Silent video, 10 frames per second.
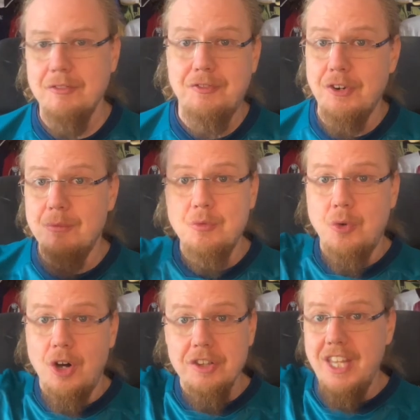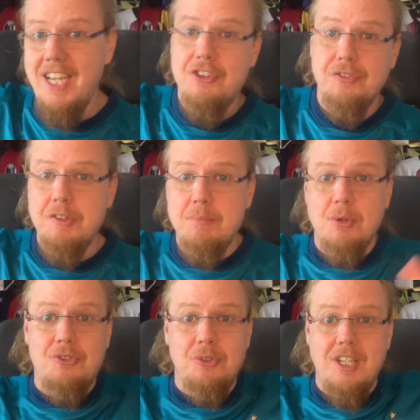from one edge of the
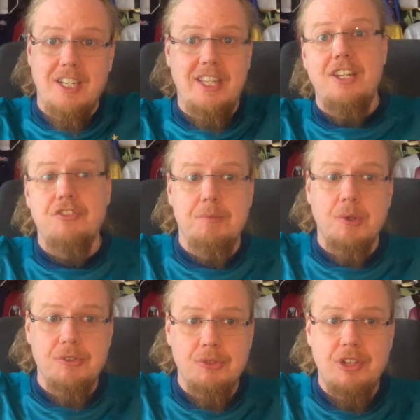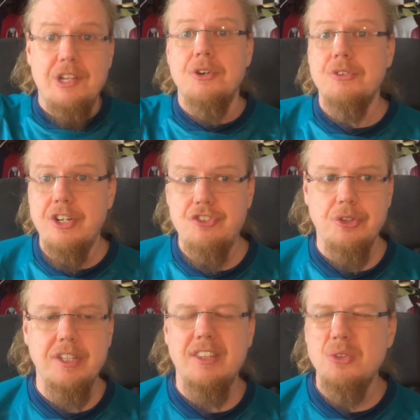box to the other edge of the box, it was a long range
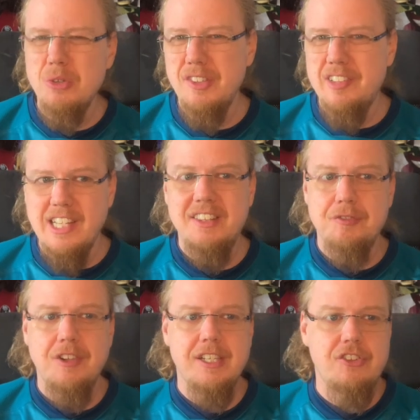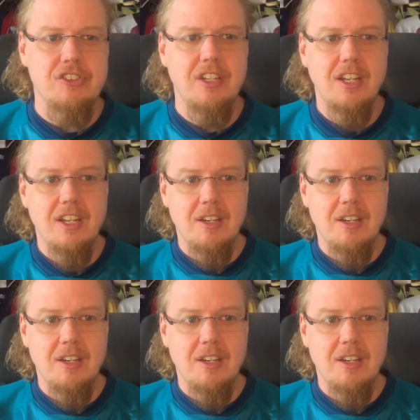shot that took a slight deflection,